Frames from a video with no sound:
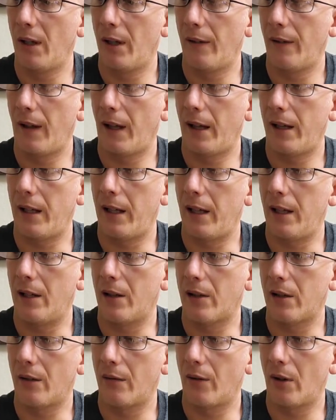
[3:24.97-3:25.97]
That heat
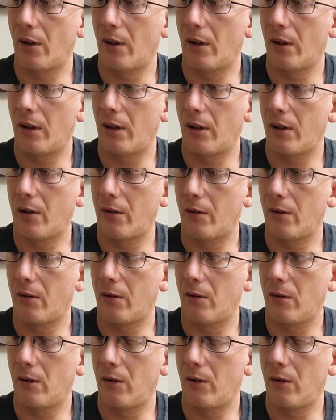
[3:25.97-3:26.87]
is converted into